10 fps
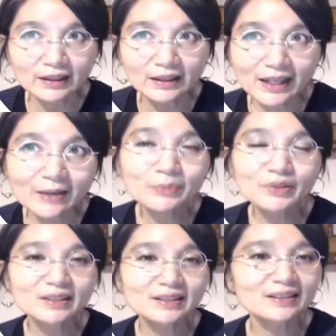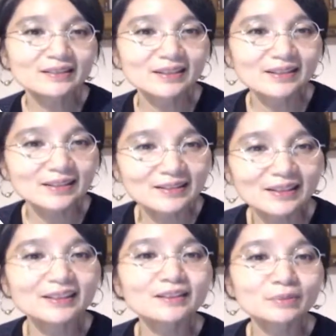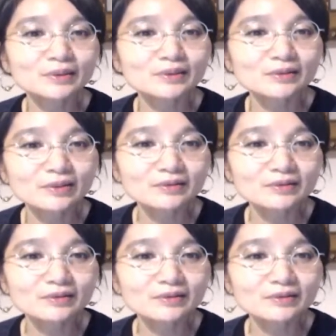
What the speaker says: company that's sustainable,